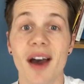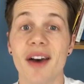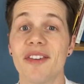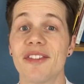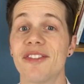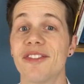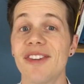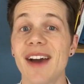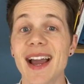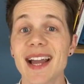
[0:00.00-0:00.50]

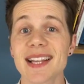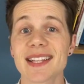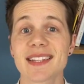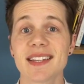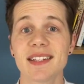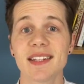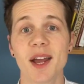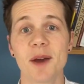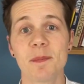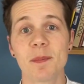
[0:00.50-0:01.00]

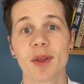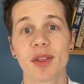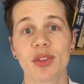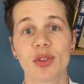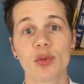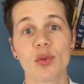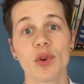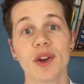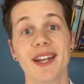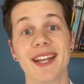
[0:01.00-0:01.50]
Factor number
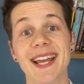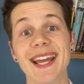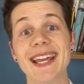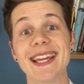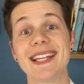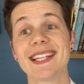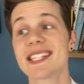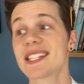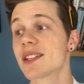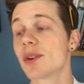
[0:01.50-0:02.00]
three
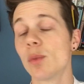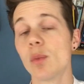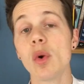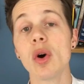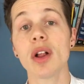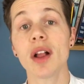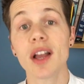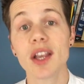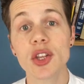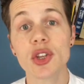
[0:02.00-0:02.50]
is,
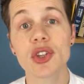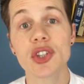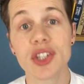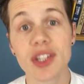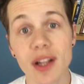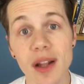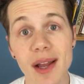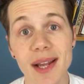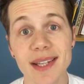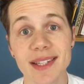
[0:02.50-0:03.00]
what are you
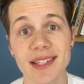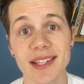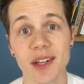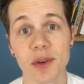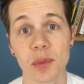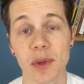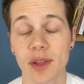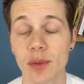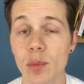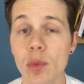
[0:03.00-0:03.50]
slicing
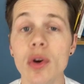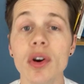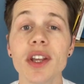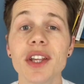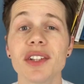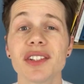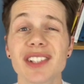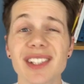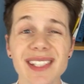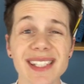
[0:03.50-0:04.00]
it with? What
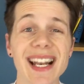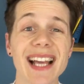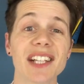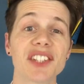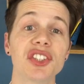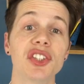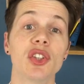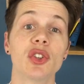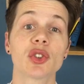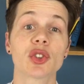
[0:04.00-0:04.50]
are you
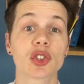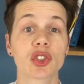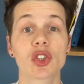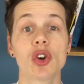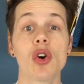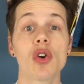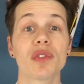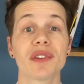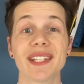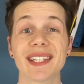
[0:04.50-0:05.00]
slashing or
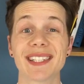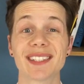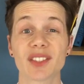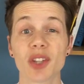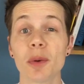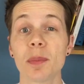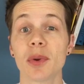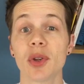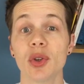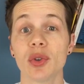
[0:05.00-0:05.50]
scoring the
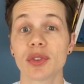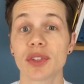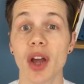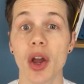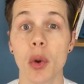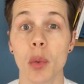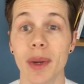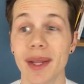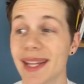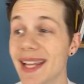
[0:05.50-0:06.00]
top of your
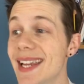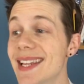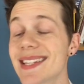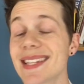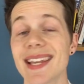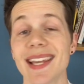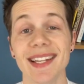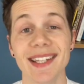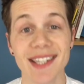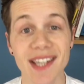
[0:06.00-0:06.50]
dough with? Is
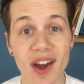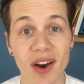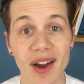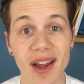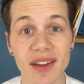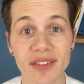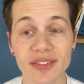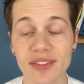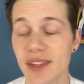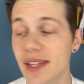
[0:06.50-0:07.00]
it a
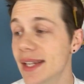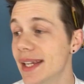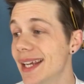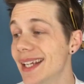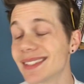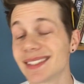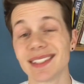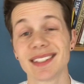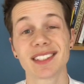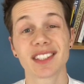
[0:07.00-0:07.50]
knife?
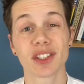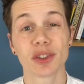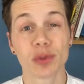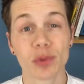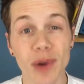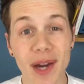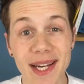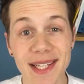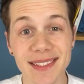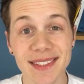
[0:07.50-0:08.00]
Is it a
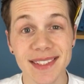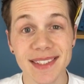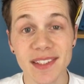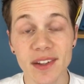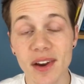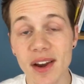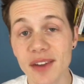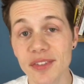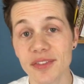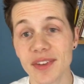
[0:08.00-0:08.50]
serrated
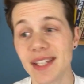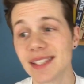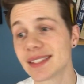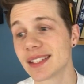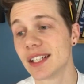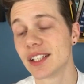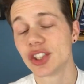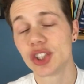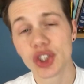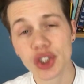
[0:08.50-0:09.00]
knife? Is
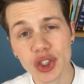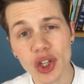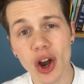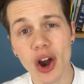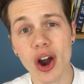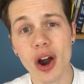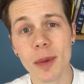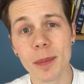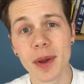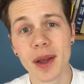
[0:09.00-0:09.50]
it a
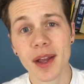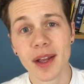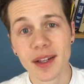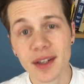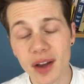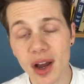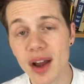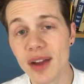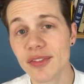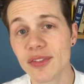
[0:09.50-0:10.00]
sharp
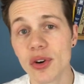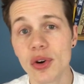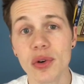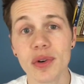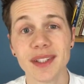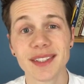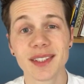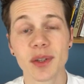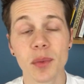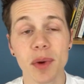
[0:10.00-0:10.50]
knife?
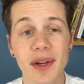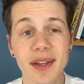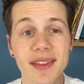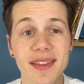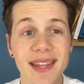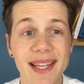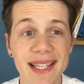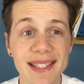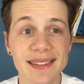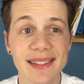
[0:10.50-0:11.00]
Or is it one of
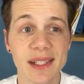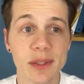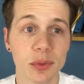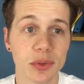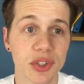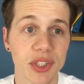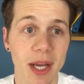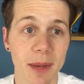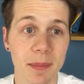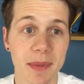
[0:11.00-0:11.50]
these little
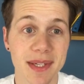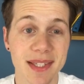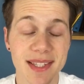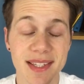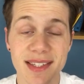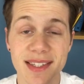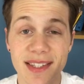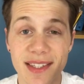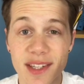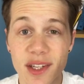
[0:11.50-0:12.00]
chappies?
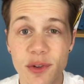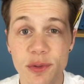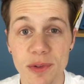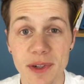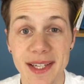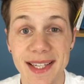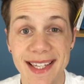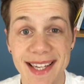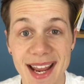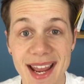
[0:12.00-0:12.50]
This is a
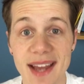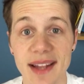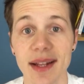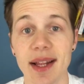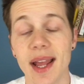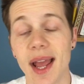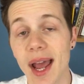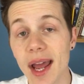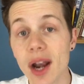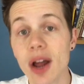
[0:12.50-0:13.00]
grignette.
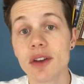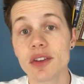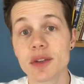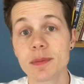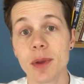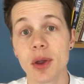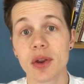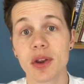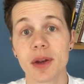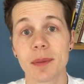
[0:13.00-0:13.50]
And I've
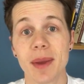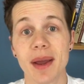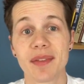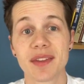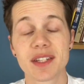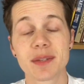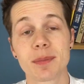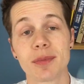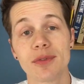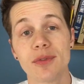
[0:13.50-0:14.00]
spoken
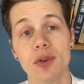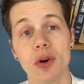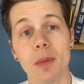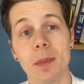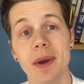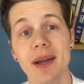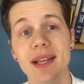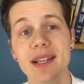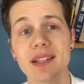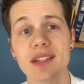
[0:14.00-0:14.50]
about this before,
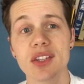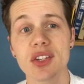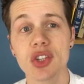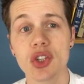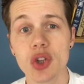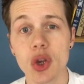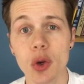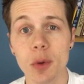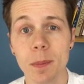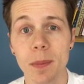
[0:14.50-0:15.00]
but it's
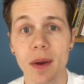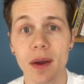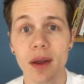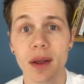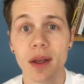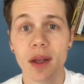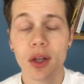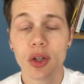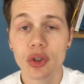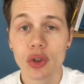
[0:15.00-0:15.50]
super
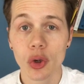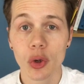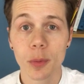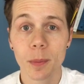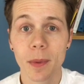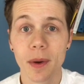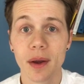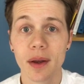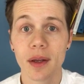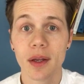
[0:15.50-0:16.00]

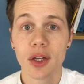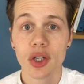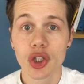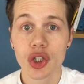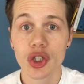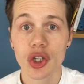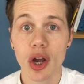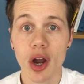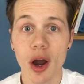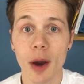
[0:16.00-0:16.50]
duper
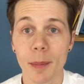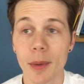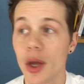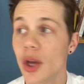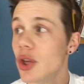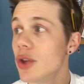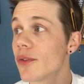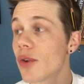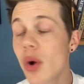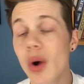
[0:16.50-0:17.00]
sharp.
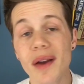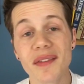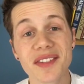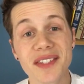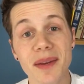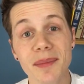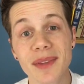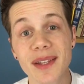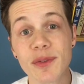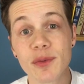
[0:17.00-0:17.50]
You've got to have
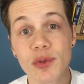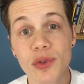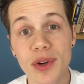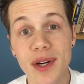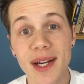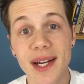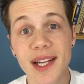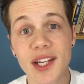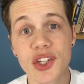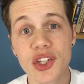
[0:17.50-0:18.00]
something
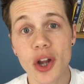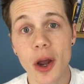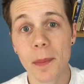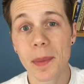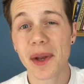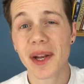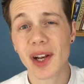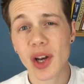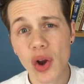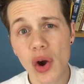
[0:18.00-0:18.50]
really
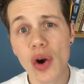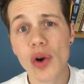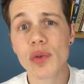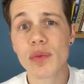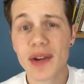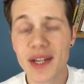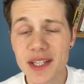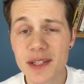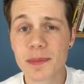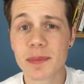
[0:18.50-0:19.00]
sharp. And a lot of
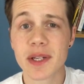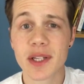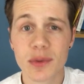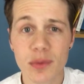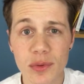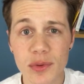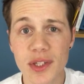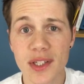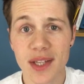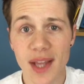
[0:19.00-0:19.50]
recipes
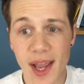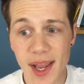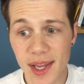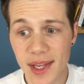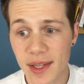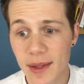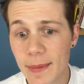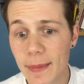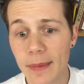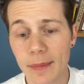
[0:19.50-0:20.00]
will
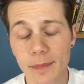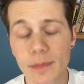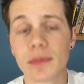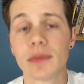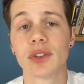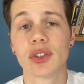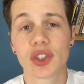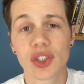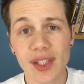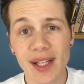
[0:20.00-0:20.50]
say,
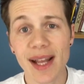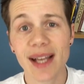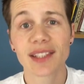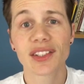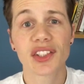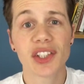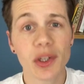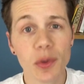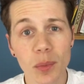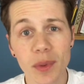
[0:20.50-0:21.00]

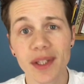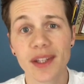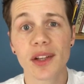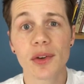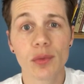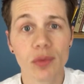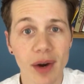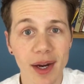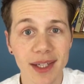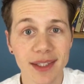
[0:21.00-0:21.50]
slash it with
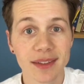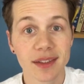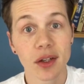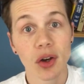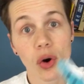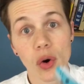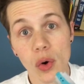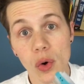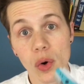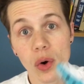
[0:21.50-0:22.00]
a
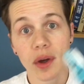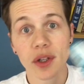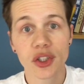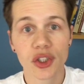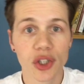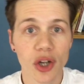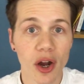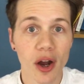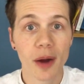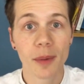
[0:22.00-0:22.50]
razor or a
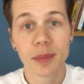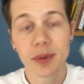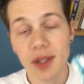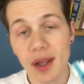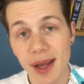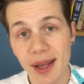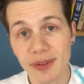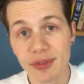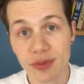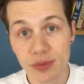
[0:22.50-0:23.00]
sharp
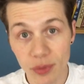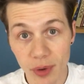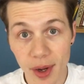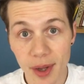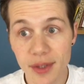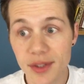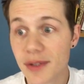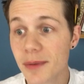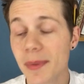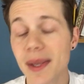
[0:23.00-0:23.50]
knife,
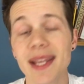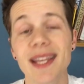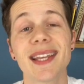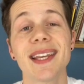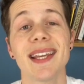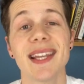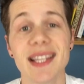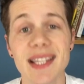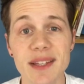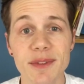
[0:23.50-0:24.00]
right? To make
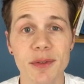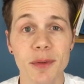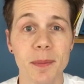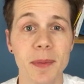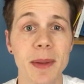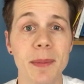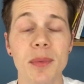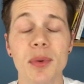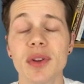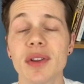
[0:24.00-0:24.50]
it easy for
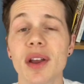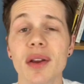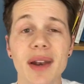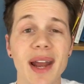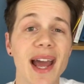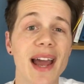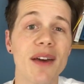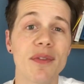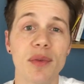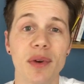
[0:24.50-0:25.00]
people who don't
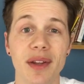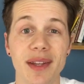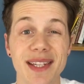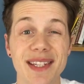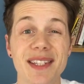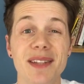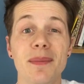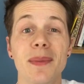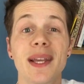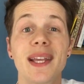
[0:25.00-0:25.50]
have one of
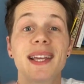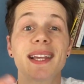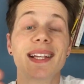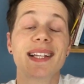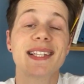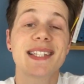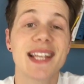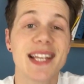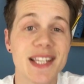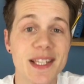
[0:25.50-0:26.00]
these, to make it
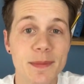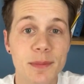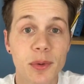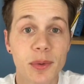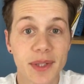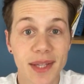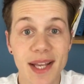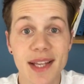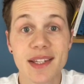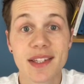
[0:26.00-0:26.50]

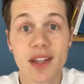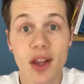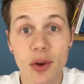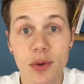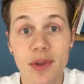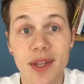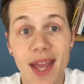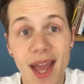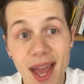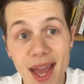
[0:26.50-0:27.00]
accessible, and that's
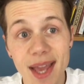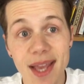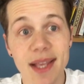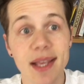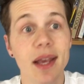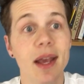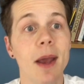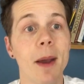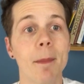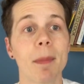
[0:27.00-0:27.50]
okay.
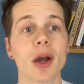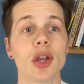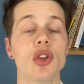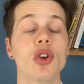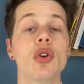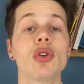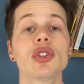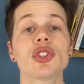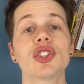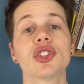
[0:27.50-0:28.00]
But
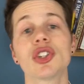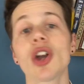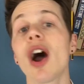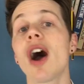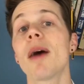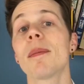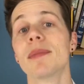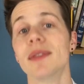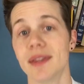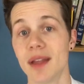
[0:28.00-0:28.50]
your
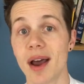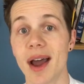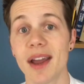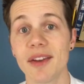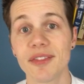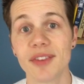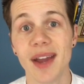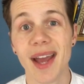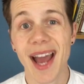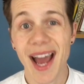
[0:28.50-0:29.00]
sharp
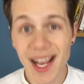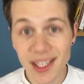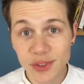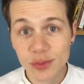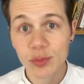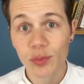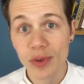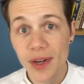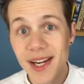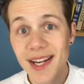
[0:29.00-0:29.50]
knife
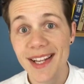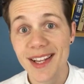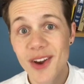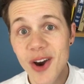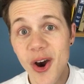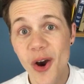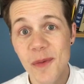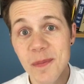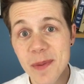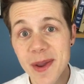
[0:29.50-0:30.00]
has really
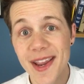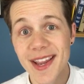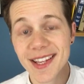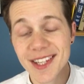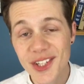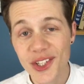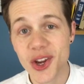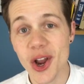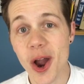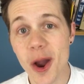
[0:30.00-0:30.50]
got to be
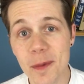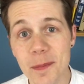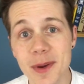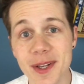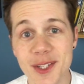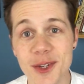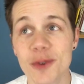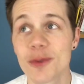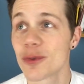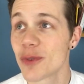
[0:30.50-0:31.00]
as sharp
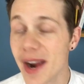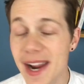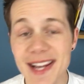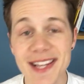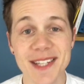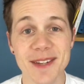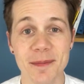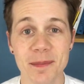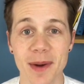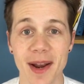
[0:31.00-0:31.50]
as a
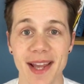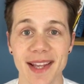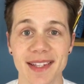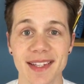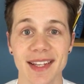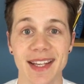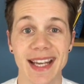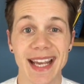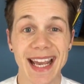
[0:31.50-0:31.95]
razor blade.